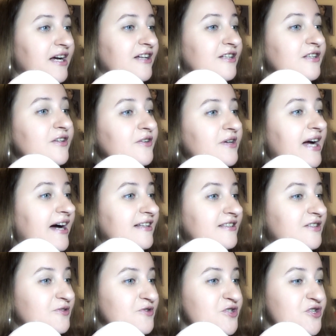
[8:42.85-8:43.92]
at
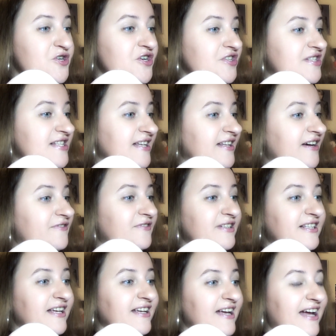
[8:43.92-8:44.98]
those shirts and everything.